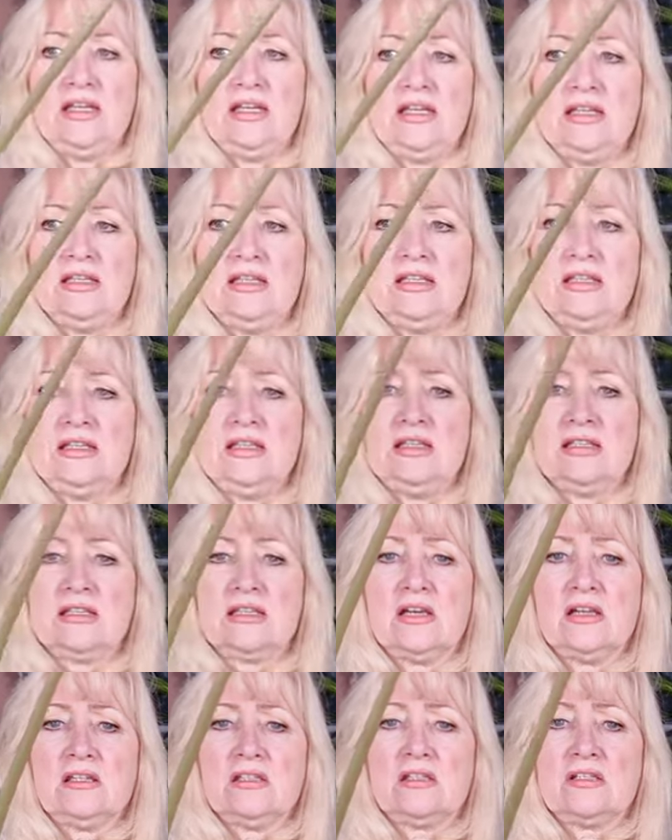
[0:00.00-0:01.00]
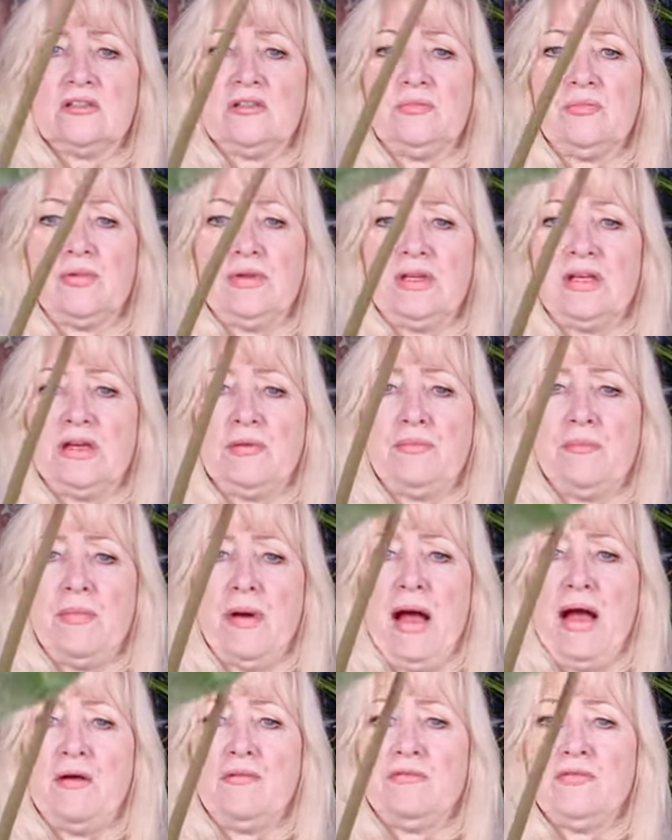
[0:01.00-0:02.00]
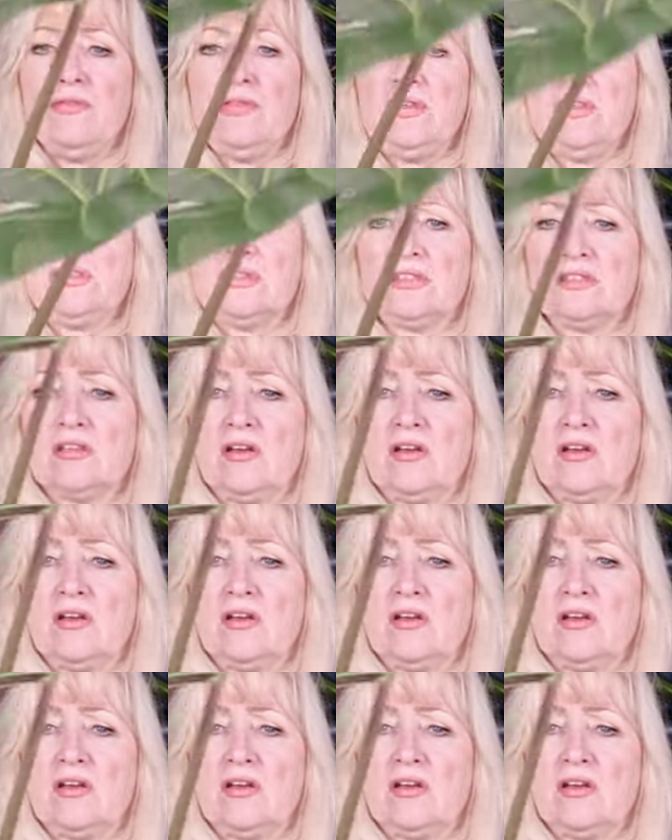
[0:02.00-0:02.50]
is going to be about this